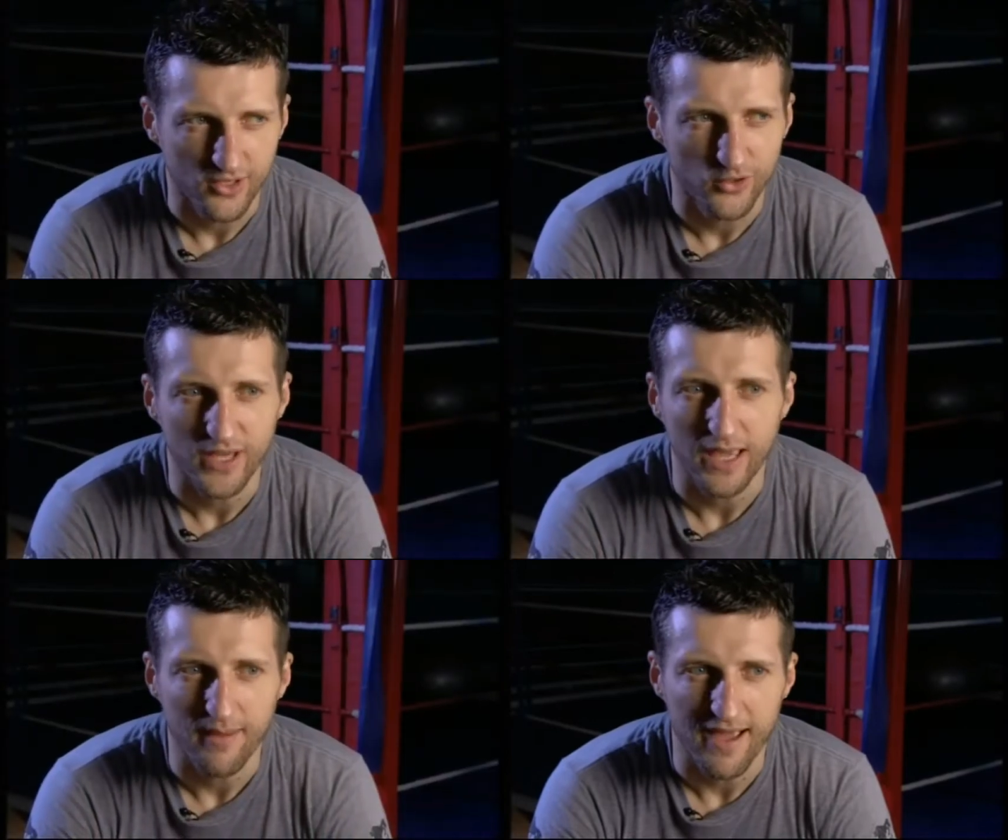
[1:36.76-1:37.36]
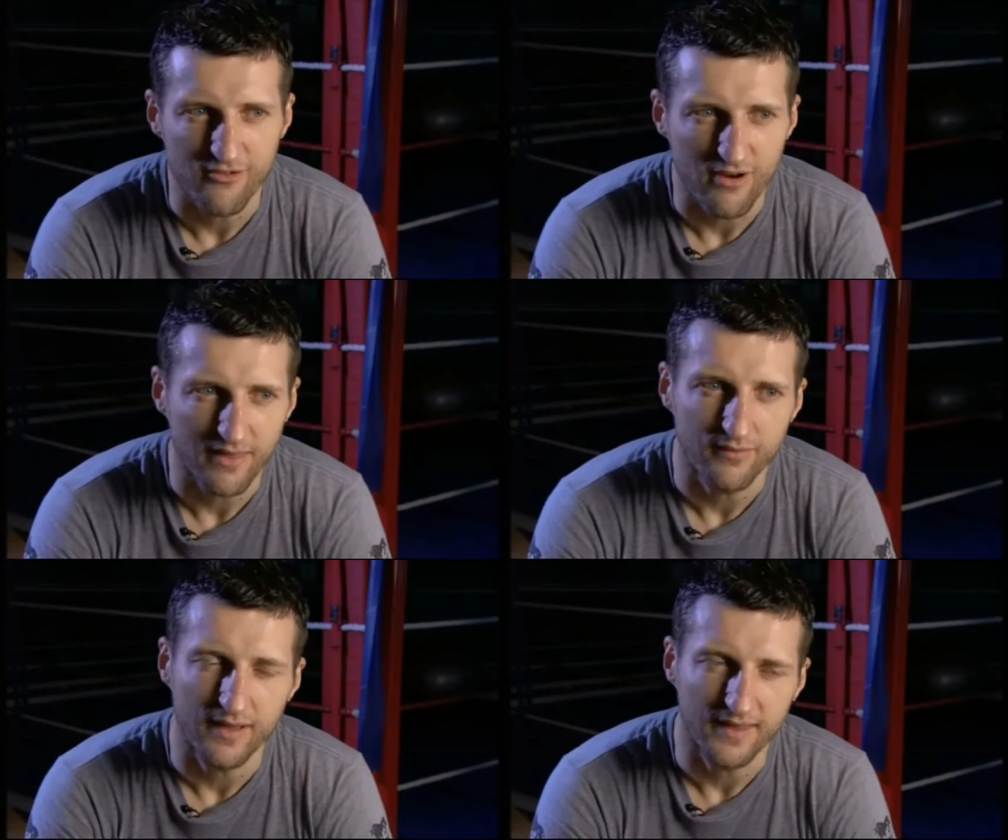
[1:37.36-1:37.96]
and I couldn't get my head
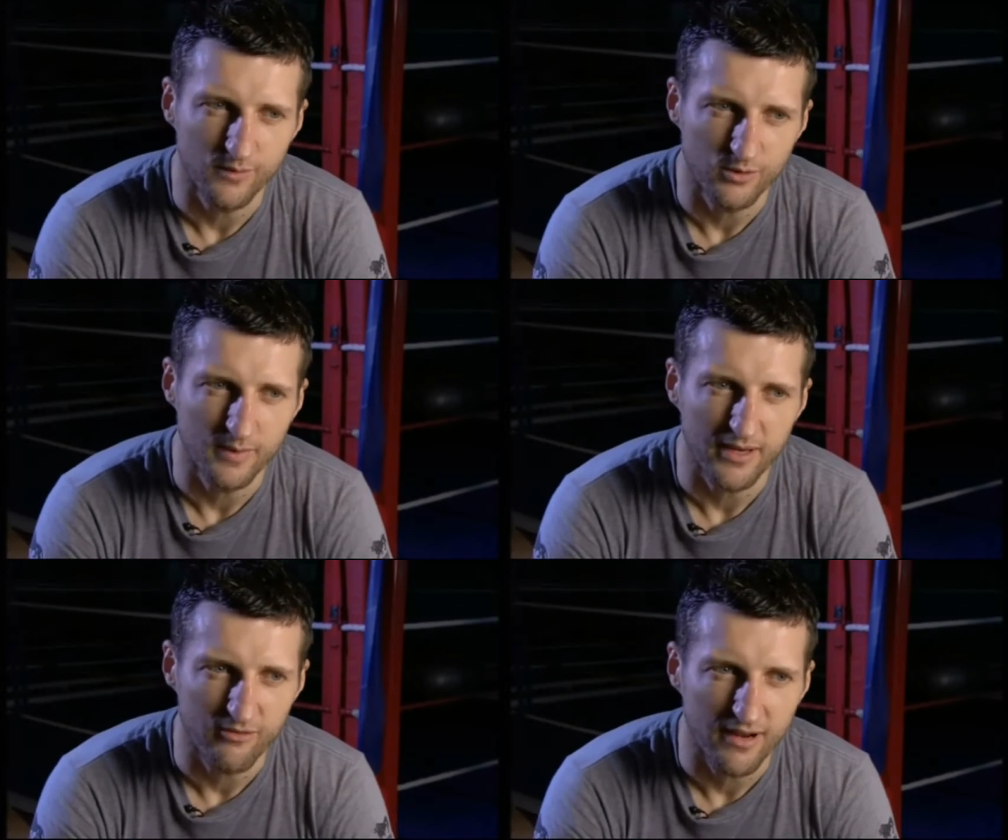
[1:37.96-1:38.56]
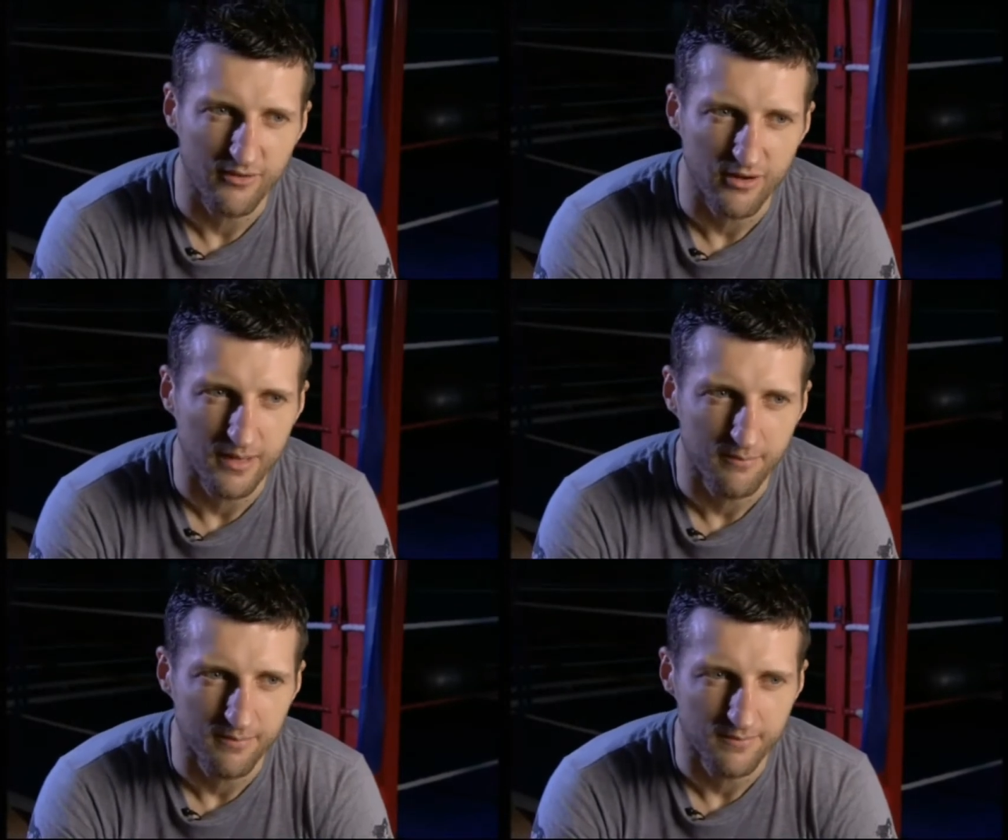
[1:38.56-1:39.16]
around the fact that he was being really,
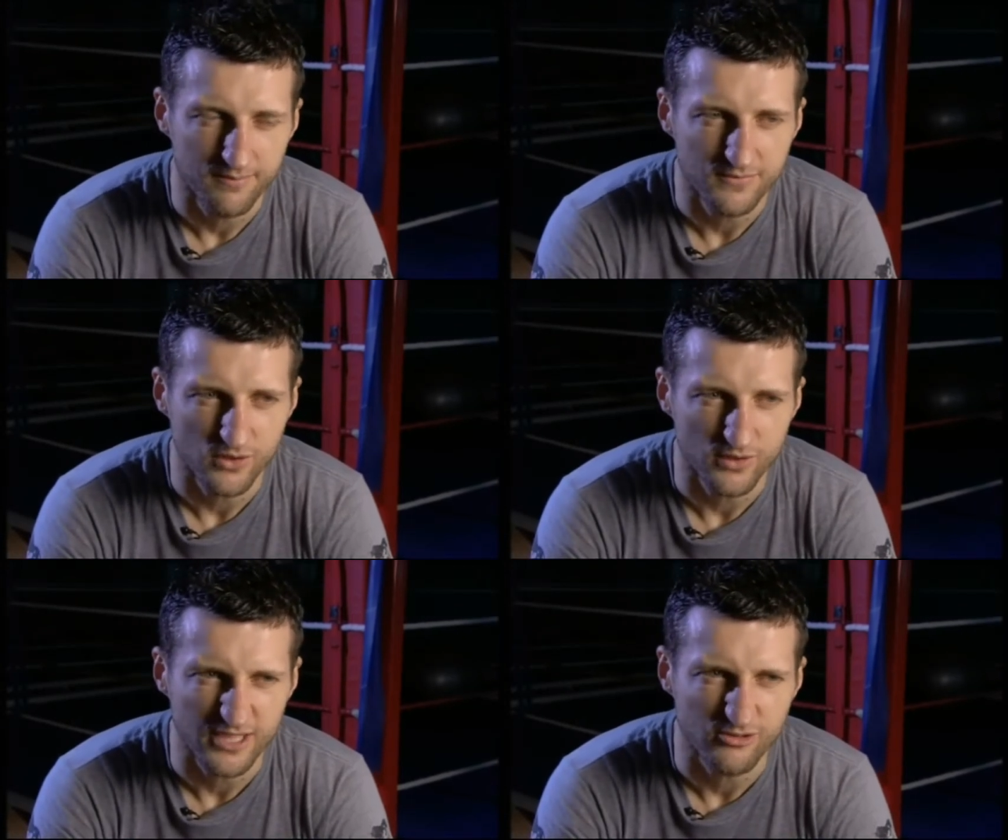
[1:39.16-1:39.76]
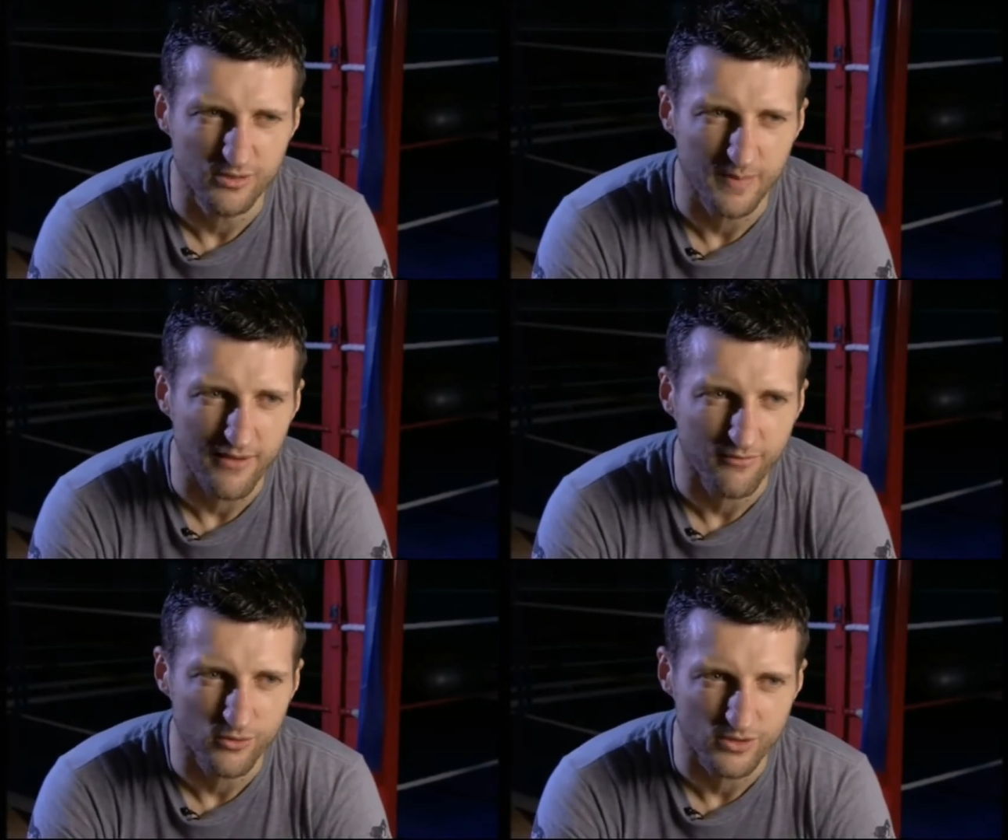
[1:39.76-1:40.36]
really sort of
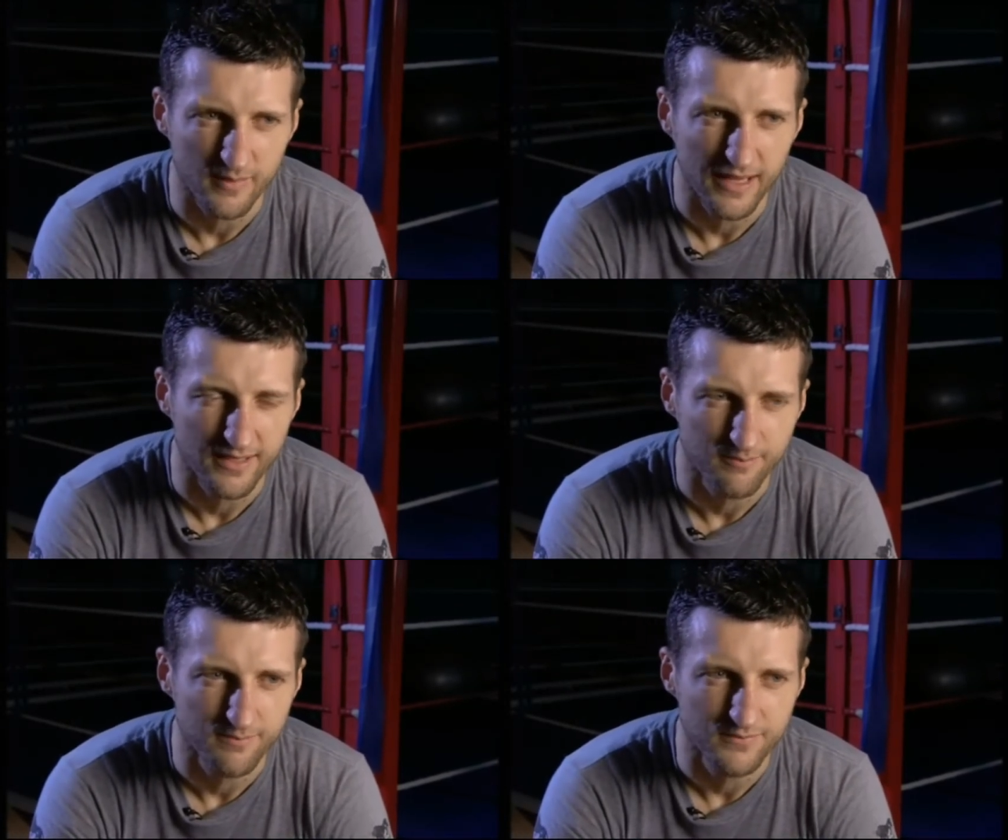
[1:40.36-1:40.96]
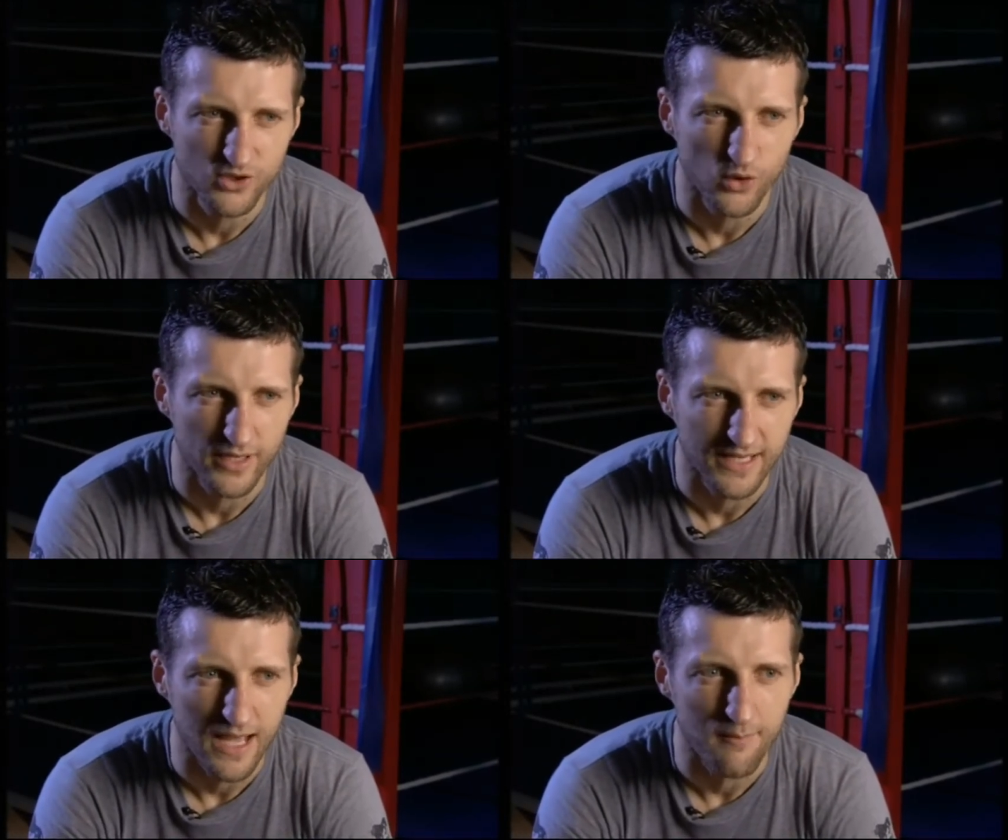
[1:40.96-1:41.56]
disrespectful to me and
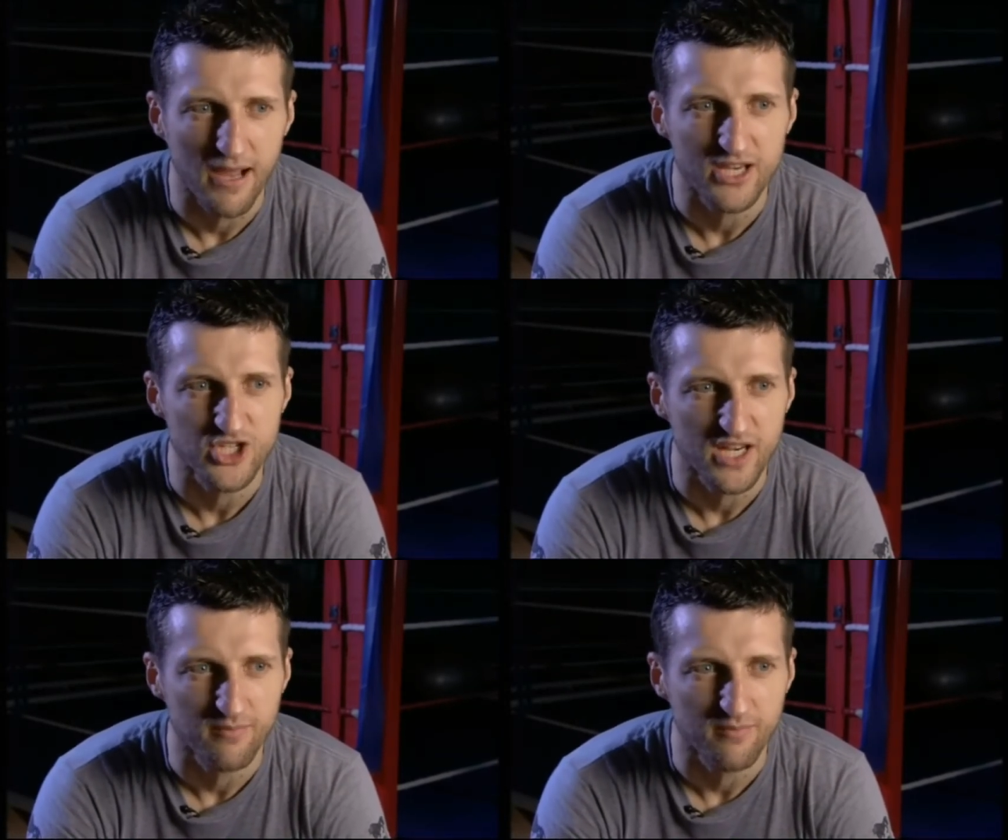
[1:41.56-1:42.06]
talking down my